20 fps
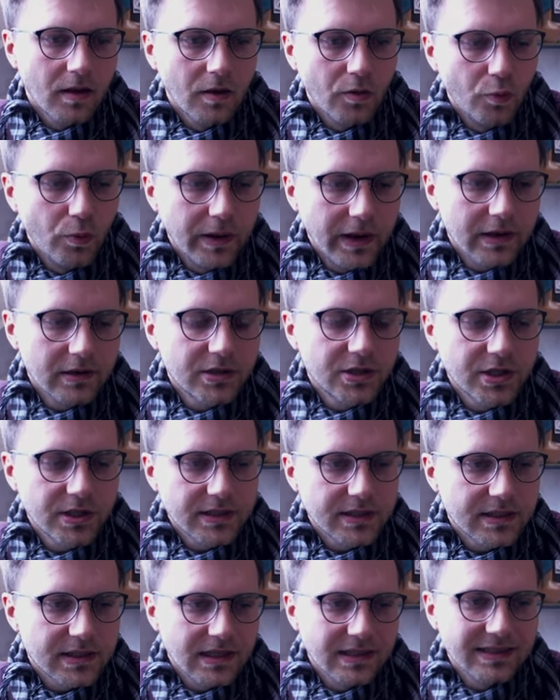we are
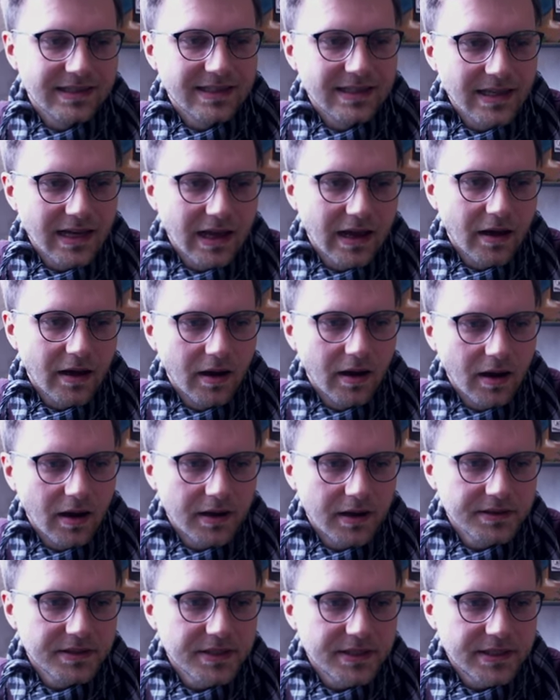just
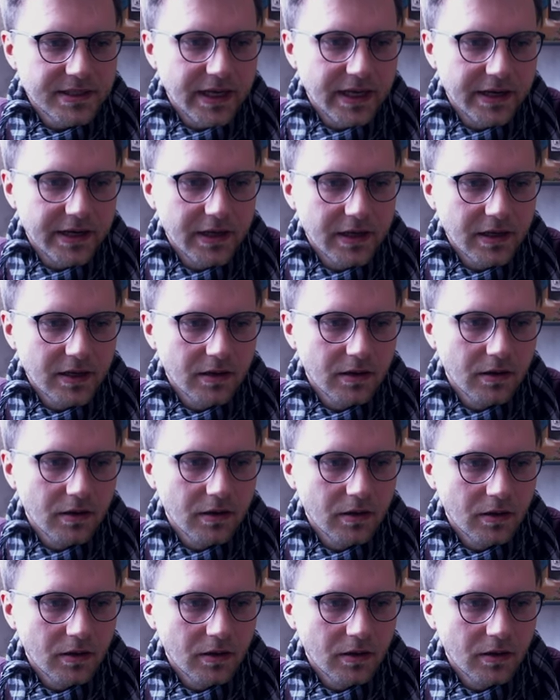unsetting